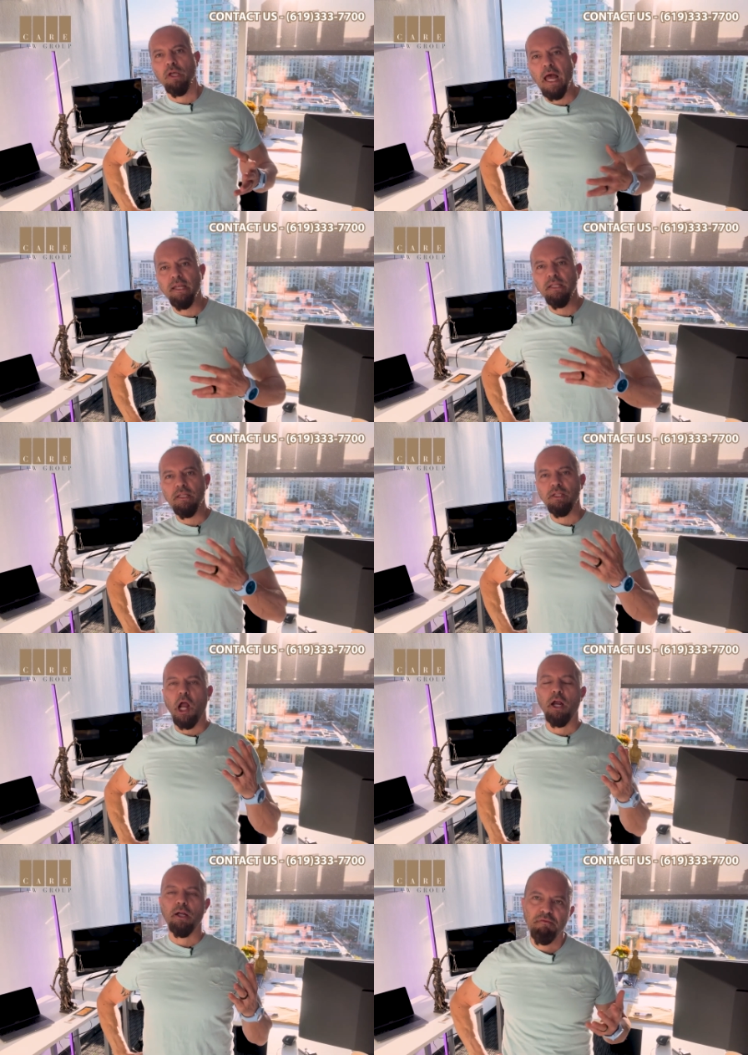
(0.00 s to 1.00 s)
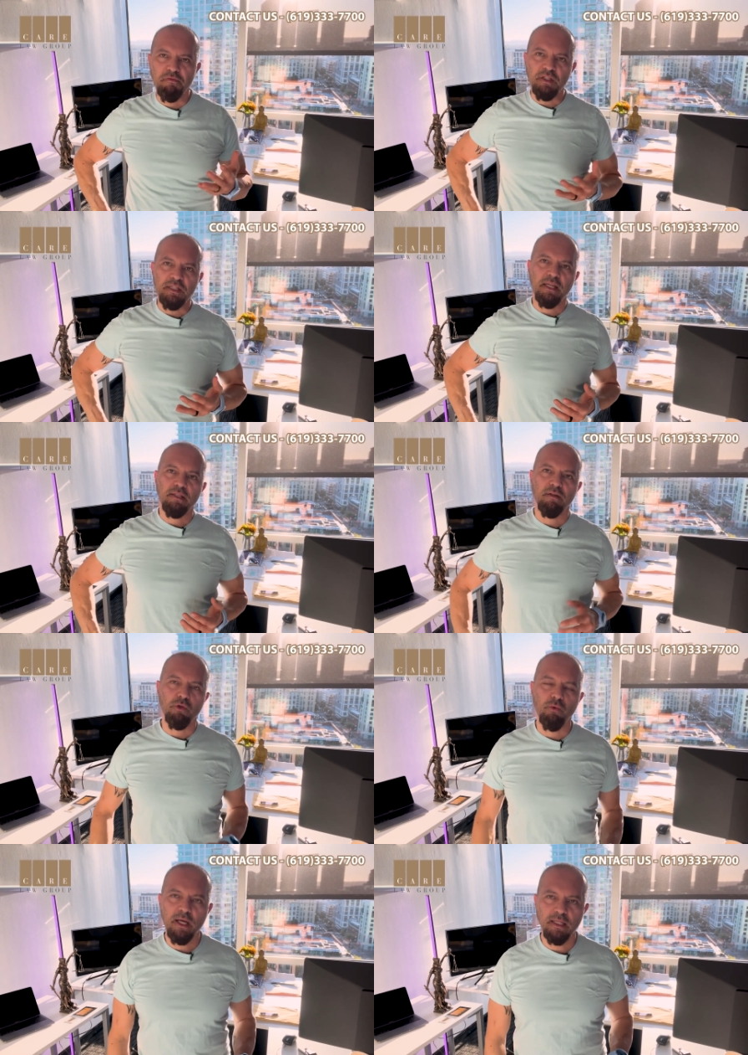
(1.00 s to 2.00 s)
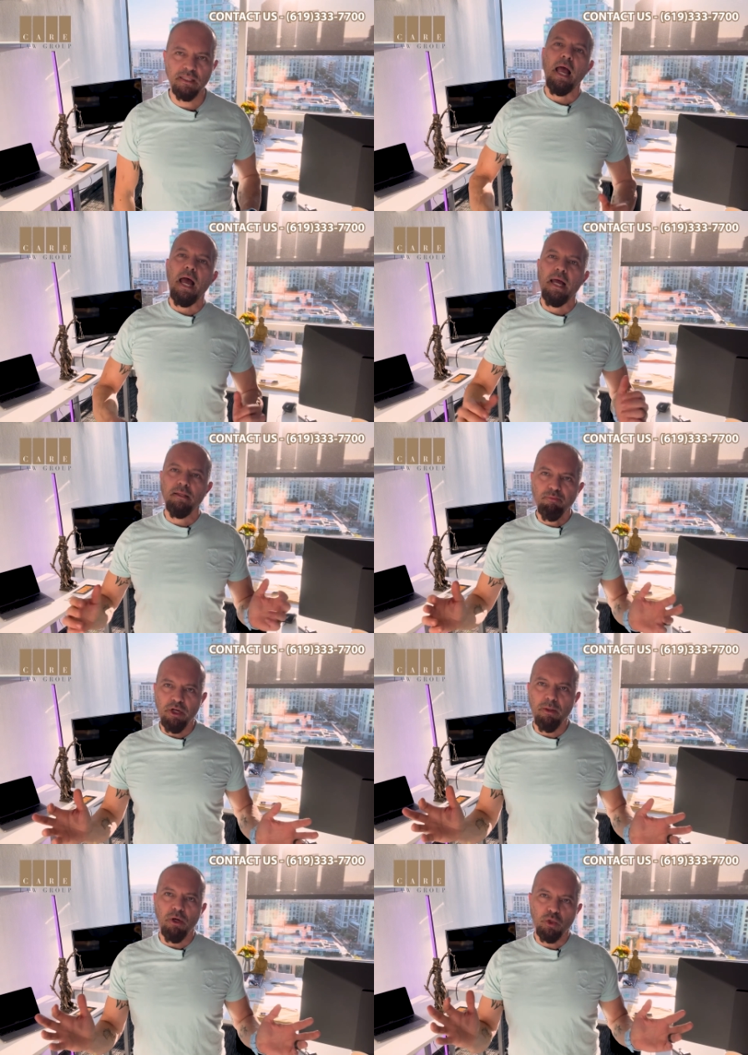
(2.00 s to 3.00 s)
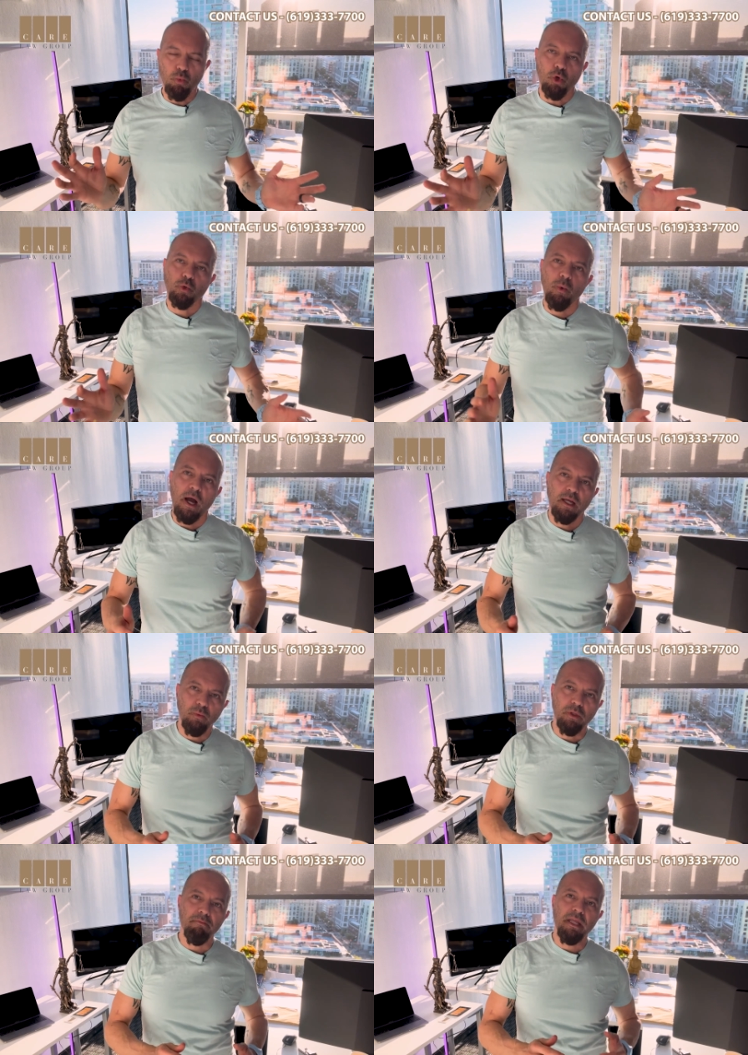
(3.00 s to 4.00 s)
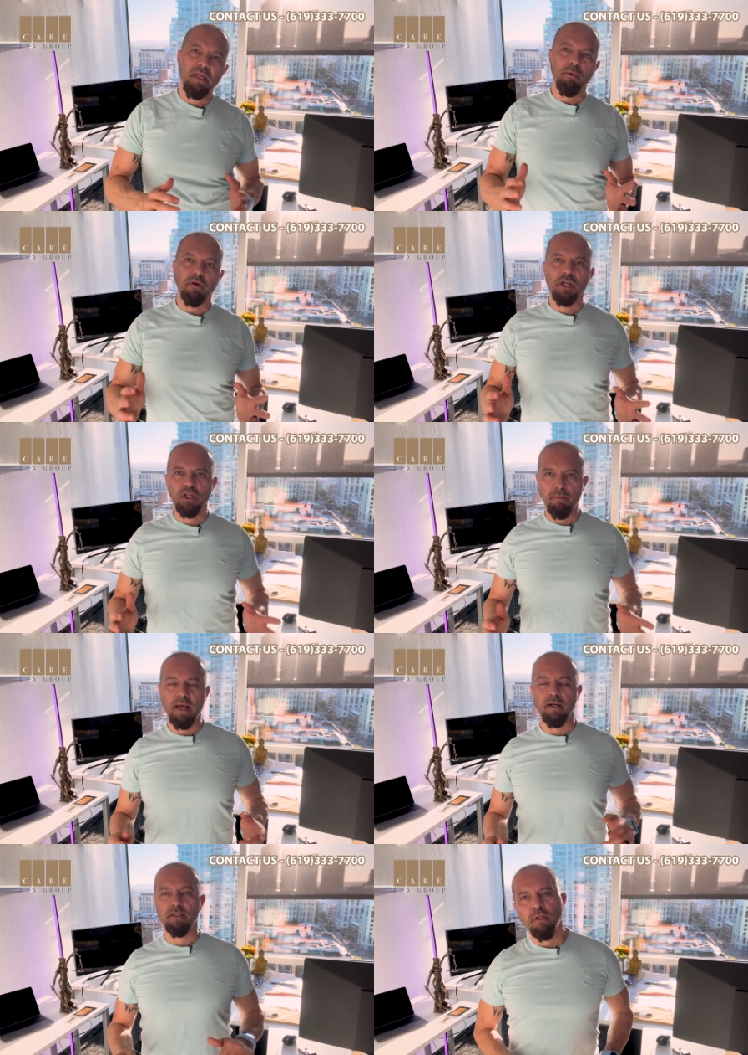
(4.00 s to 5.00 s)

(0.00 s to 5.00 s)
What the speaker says: and the entire 50 states of US and pretty much worldwide with many immigration matters.